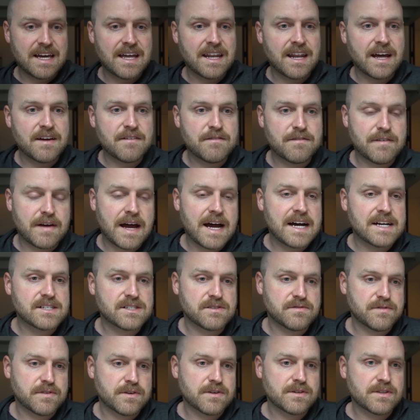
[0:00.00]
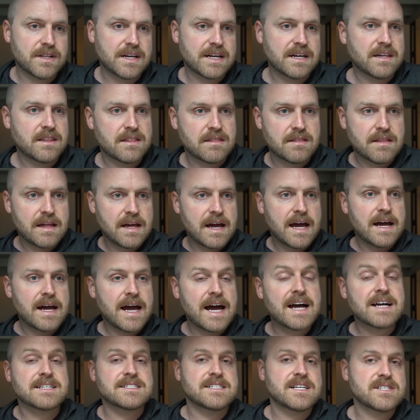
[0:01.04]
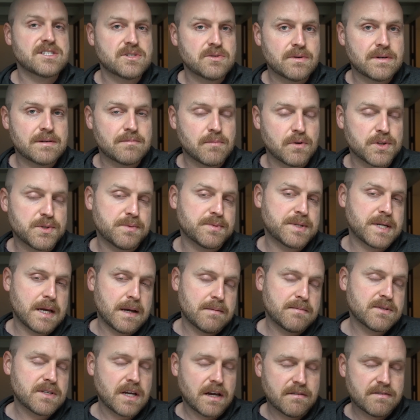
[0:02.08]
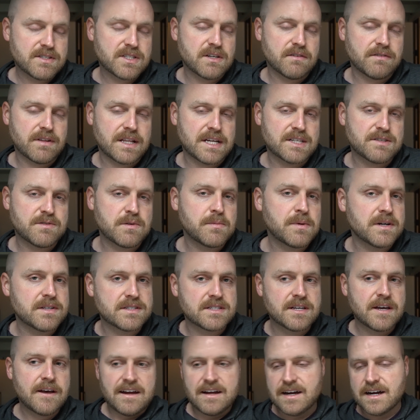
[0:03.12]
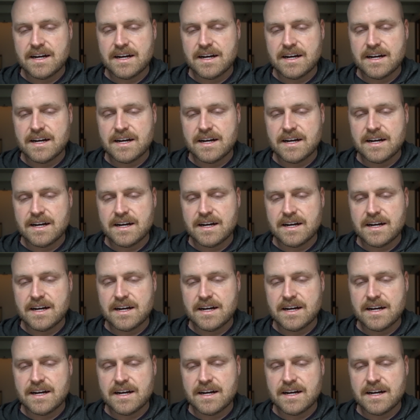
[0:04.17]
And I've asked for like access to it multiple times, obviously over the last few months.